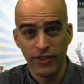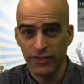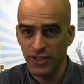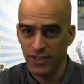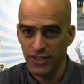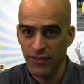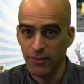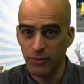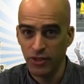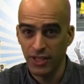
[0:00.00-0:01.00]

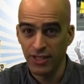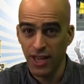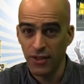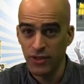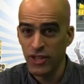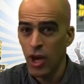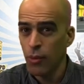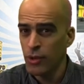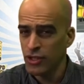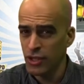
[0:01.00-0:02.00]
$57 million,
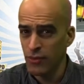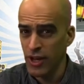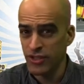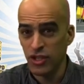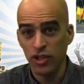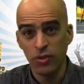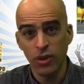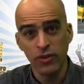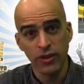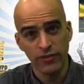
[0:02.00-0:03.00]
which could rise to
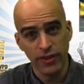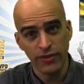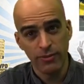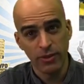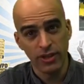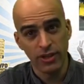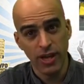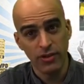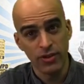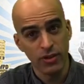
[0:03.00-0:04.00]
$250 million
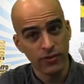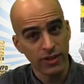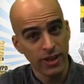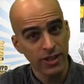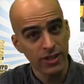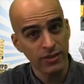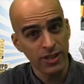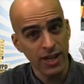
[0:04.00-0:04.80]
over the next three